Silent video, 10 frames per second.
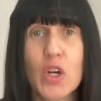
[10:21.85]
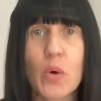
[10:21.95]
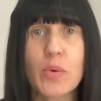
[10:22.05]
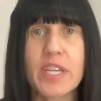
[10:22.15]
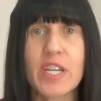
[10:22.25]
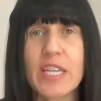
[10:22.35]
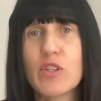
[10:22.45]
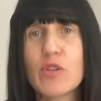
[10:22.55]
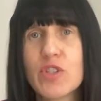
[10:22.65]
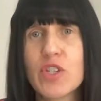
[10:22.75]
Cody,
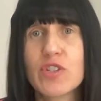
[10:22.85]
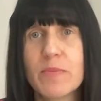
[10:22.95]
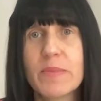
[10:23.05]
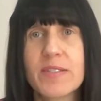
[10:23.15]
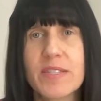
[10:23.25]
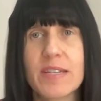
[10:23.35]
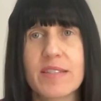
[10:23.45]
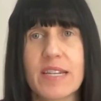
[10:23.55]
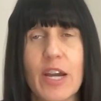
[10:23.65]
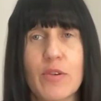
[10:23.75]
can you share some
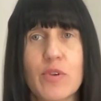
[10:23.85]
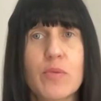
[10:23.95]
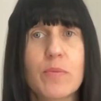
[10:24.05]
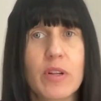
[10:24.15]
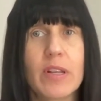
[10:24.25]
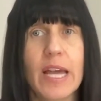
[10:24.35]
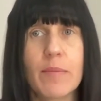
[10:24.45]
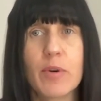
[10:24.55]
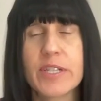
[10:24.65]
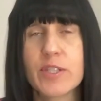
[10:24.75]
insights on how Noom
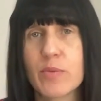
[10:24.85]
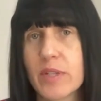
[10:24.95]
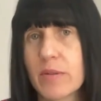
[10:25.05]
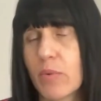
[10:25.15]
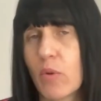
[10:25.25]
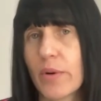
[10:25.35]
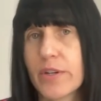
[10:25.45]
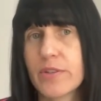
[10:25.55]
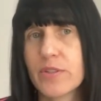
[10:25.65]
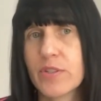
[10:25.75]
collaborates with
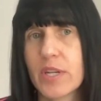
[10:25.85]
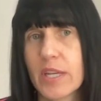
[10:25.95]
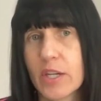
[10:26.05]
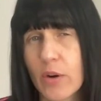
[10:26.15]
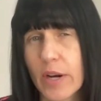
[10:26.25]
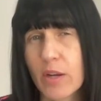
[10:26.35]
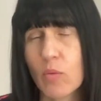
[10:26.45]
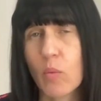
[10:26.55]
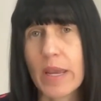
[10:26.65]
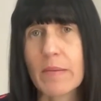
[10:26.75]
employers to
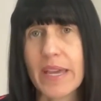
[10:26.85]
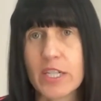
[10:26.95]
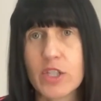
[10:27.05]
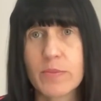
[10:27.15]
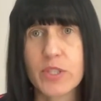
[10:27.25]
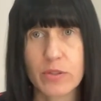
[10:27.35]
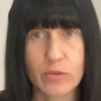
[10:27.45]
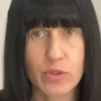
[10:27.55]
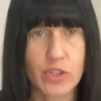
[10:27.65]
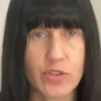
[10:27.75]
integrate weight management
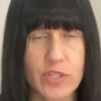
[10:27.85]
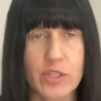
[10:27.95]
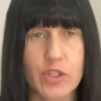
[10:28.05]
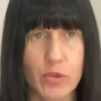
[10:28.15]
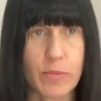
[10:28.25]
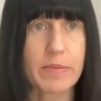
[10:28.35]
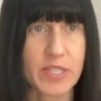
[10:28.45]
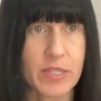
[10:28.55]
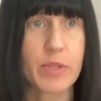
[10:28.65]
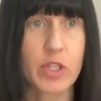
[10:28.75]
solutions into
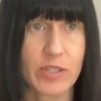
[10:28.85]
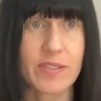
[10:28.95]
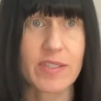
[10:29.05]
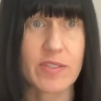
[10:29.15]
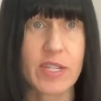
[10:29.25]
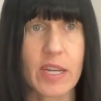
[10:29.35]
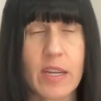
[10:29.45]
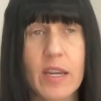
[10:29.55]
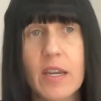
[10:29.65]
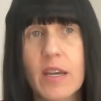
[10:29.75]
maybe some of their
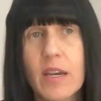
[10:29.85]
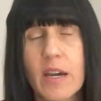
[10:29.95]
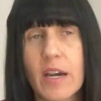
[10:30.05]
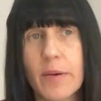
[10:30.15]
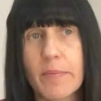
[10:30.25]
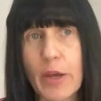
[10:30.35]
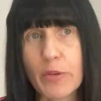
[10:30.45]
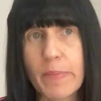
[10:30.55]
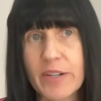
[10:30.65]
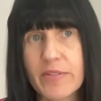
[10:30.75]
existing
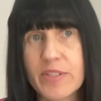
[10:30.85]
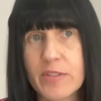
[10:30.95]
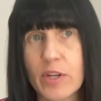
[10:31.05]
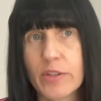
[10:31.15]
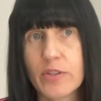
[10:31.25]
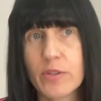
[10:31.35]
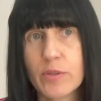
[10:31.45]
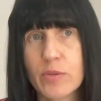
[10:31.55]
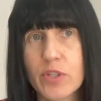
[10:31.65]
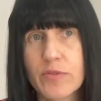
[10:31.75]
health benefits and other
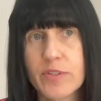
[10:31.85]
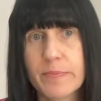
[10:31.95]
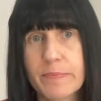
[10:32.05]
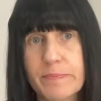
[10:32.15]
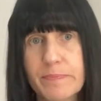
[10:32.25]
solutions?